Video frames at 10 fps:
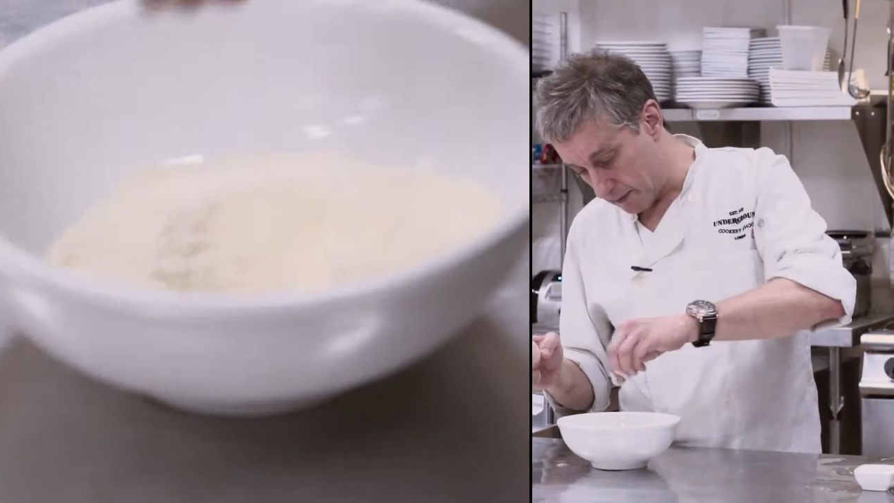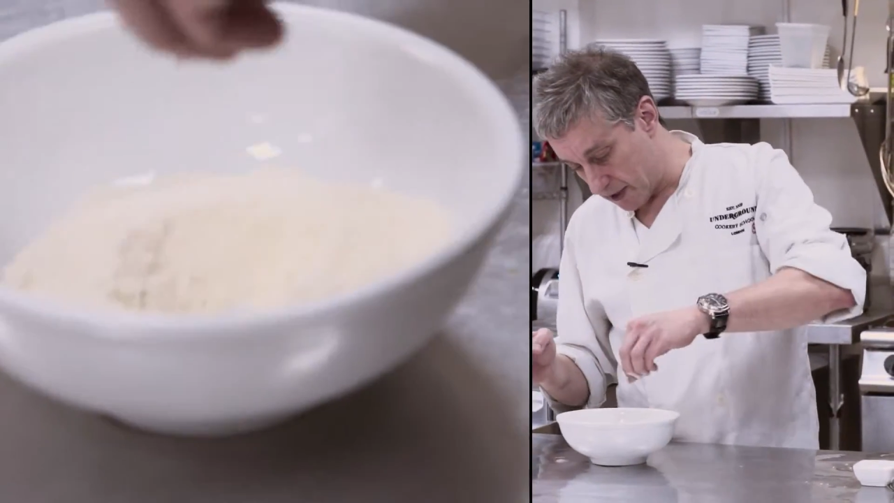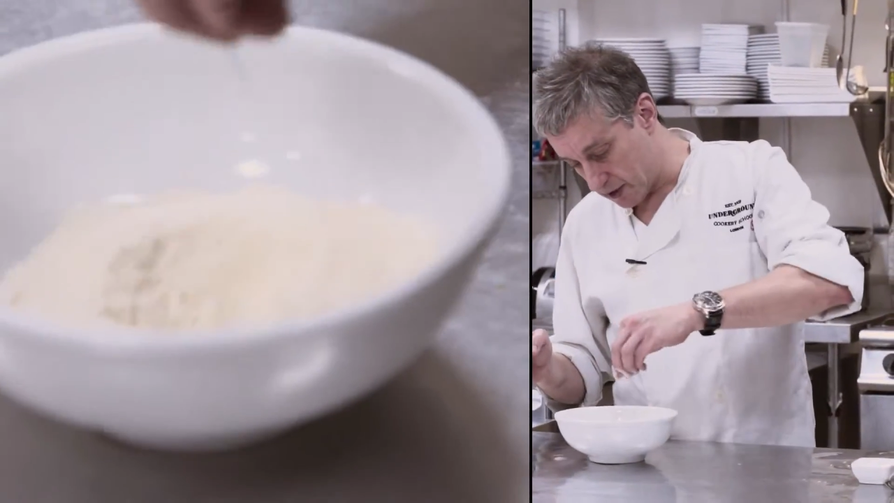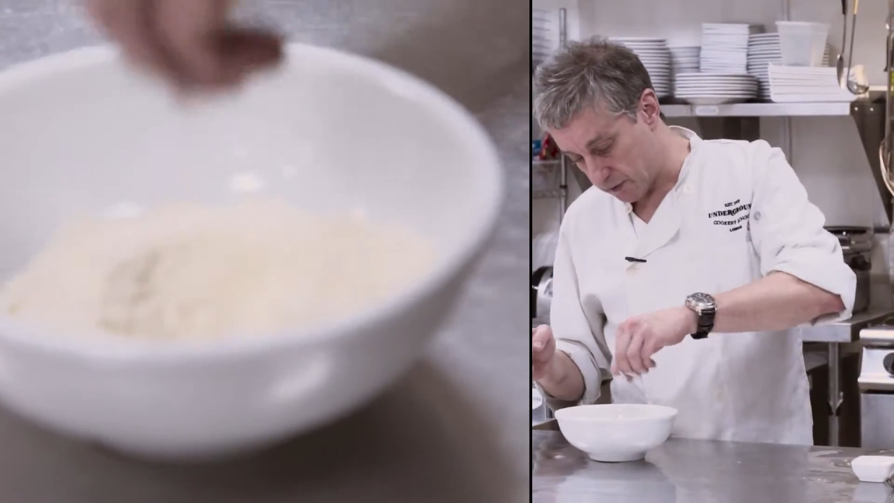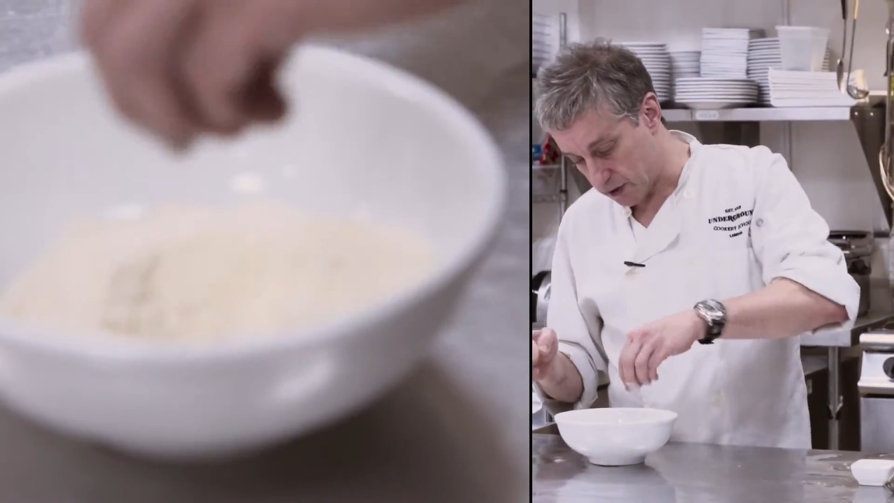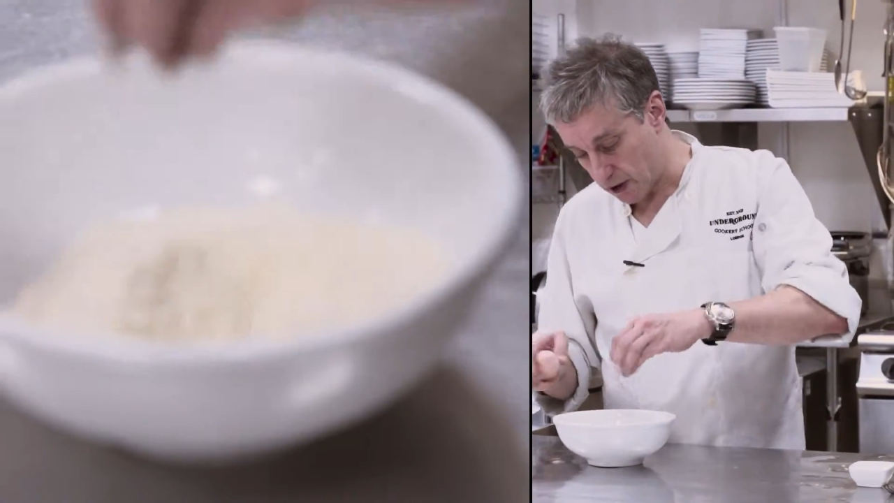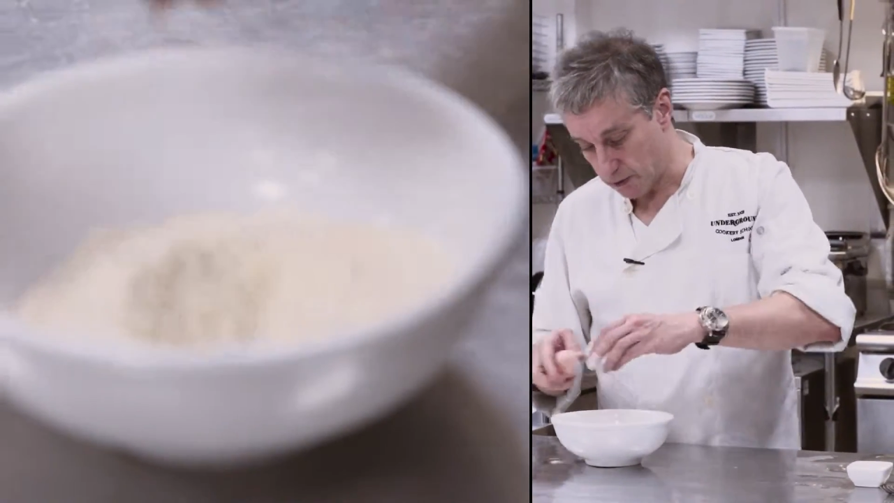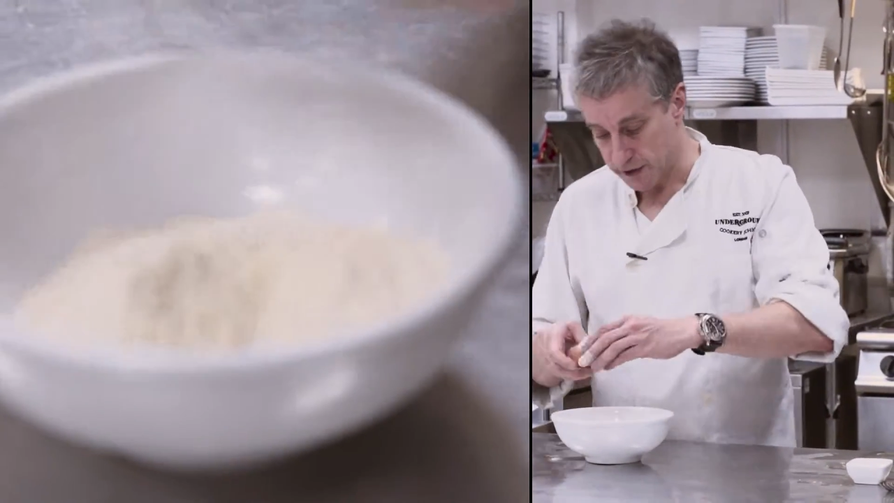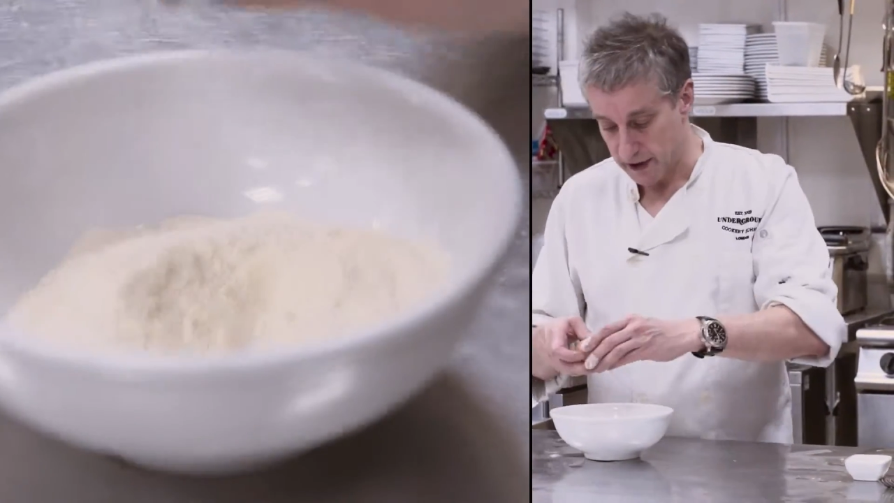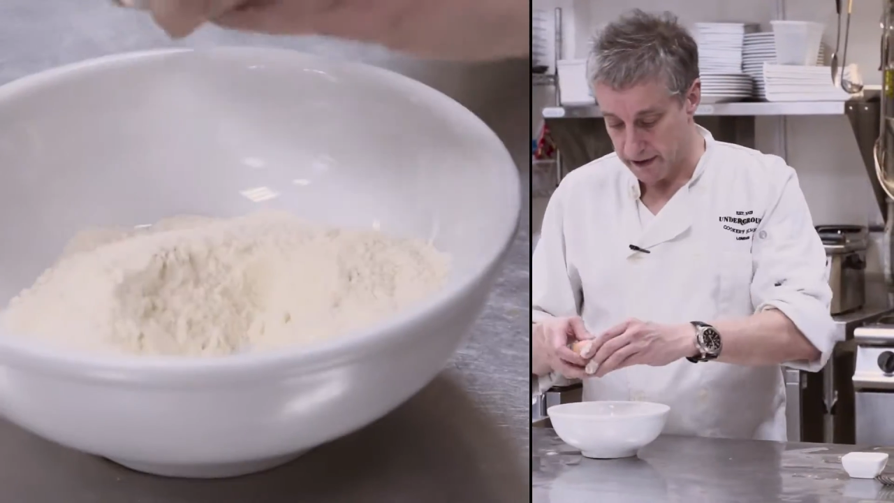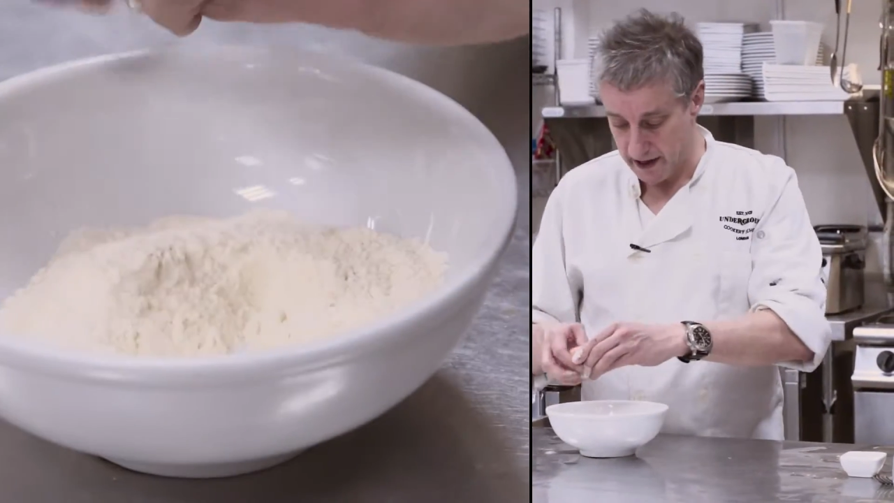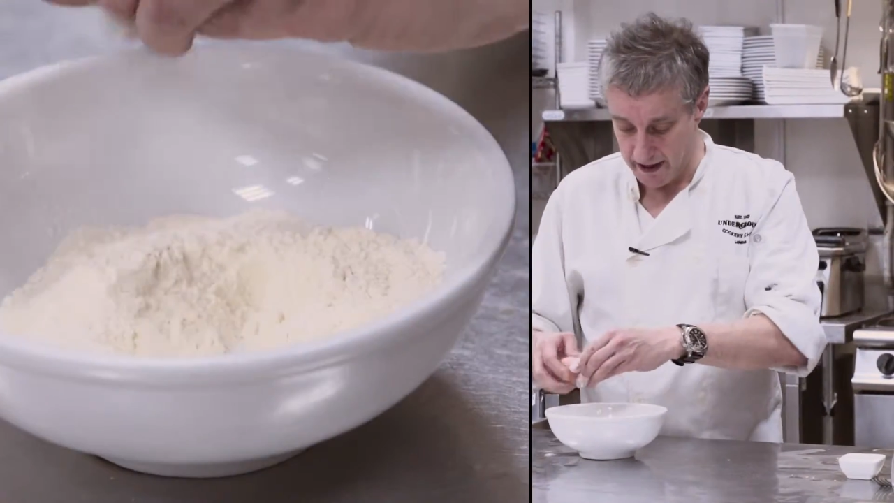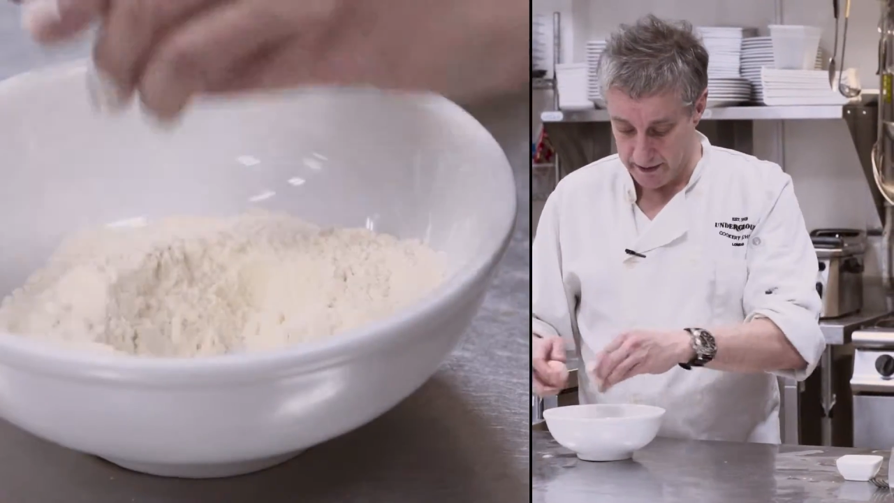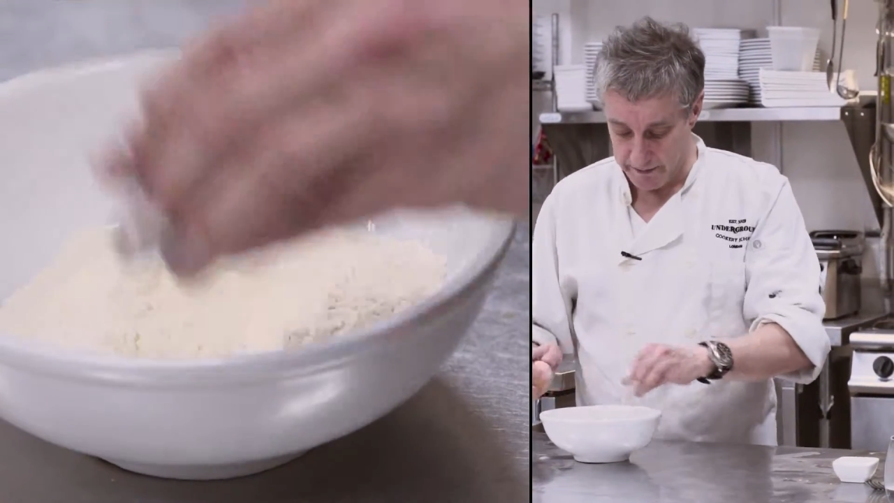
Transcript: pinch of salt in there,